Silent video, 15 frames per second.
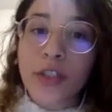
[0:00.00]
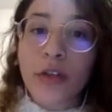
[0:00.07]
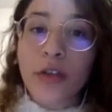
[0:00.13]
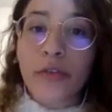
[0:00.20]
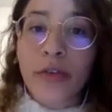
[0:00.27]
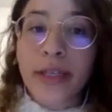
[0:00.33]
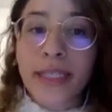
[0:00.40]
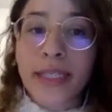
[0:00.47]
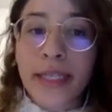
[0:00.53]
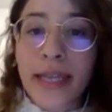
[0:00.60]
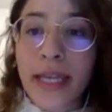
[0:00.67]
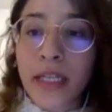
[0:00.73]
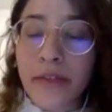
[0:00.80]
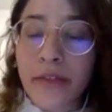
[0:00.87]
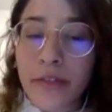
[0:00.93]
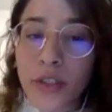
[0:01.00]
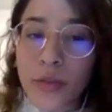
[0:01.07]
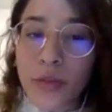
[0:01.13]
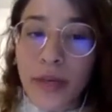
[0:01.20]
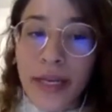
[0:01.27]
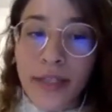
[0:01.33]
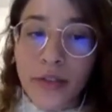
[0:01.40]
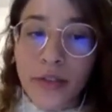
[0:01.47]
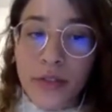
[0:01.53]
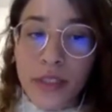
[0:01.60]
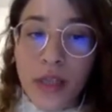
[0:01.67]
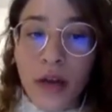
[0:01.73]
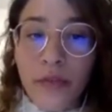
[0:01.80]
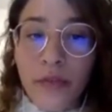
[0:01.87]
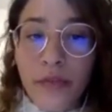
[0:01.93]
of writing the individual letters
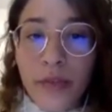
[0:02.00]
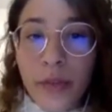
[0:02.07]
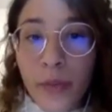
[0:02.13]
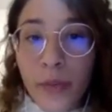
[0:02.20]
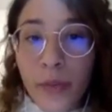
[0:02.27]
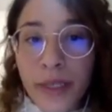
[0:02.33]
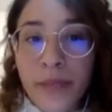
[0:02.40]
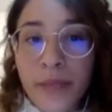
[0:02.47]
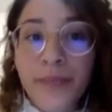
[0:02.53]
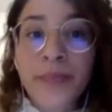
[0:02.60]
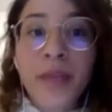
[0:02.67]
of the word.